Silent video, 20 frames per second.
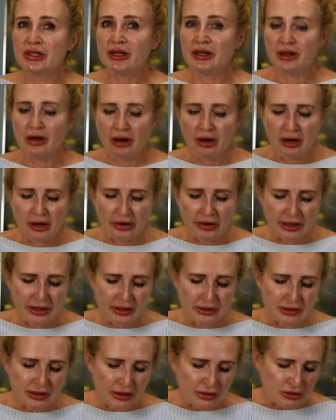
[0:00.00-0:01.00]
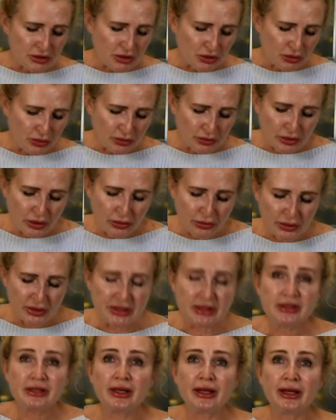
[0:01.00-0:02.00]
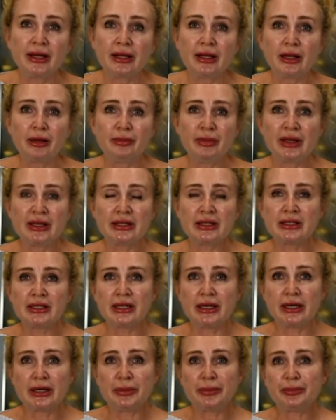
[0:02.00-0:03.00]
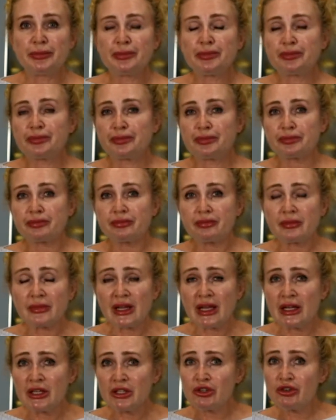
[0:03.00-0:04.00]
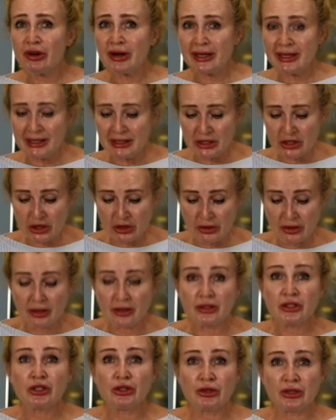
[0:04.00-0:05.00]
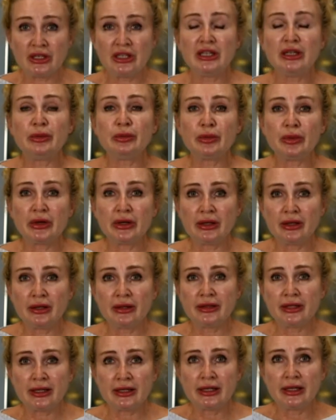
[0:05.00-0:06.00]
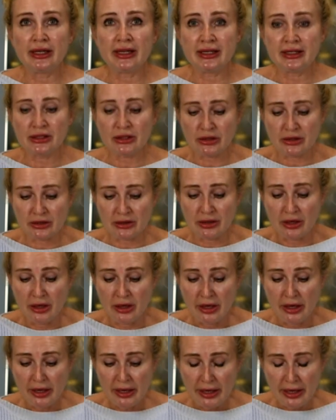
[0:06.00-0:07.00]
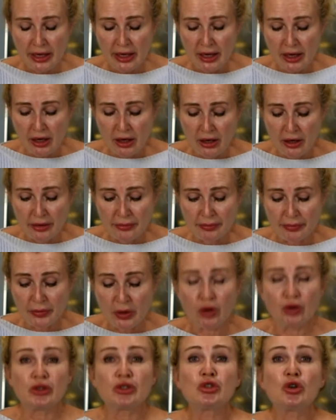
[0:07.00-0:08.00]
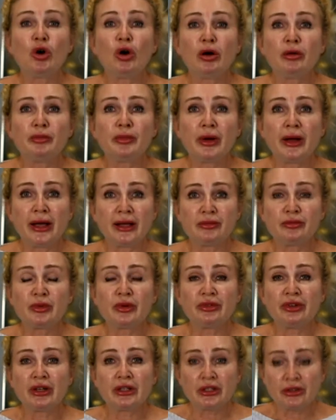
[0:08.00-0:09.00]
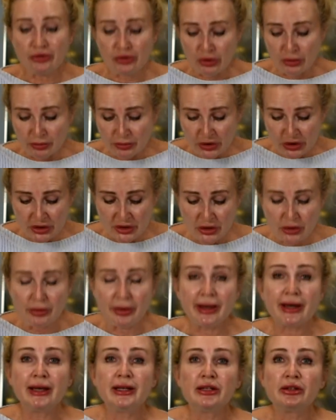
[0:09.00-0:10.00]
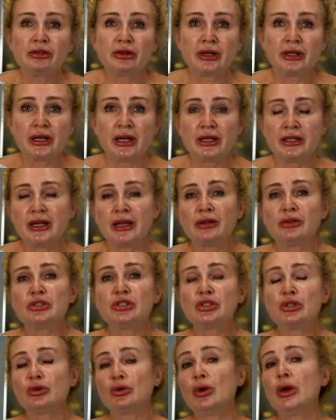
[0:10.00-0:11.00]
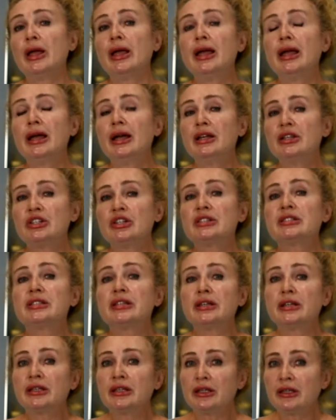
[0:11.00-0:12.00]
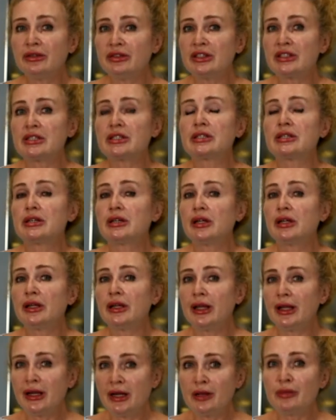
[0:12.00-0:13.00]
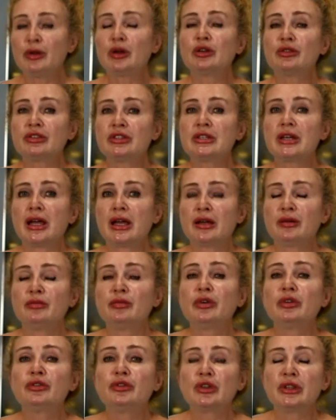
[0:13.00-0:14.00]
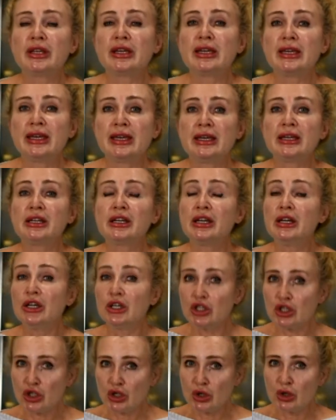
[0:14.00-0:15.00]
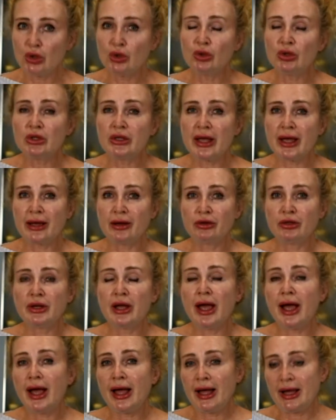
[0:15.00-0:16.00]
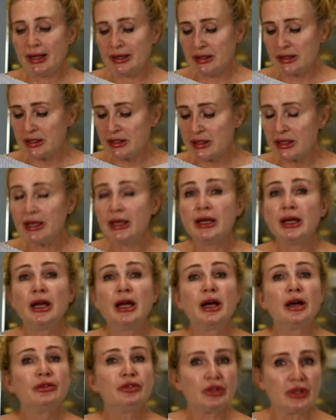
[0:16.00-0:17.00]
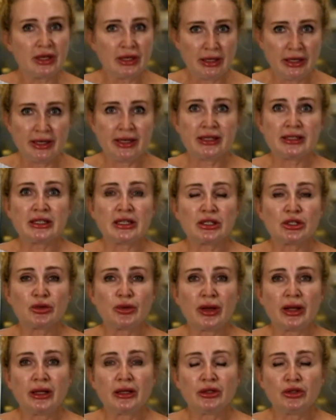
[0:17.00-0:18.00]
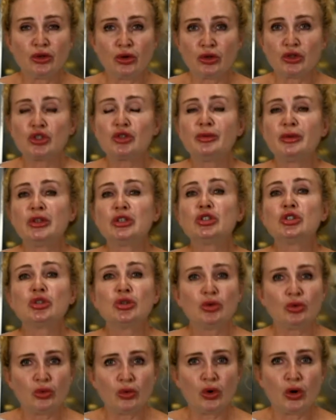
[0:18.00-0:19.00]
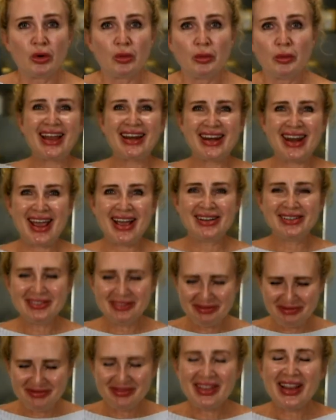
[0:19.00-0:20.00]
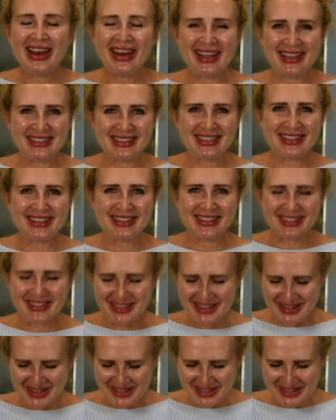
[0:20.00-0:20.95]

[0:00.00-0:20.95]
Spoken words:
in a hurry, so it was a little bit tricky to keep the glaze on top and prevent it from just quickly running down. So just give it a little bit of time for the cake to cool down and for the glaze as well not to be too warm. And now let's cut.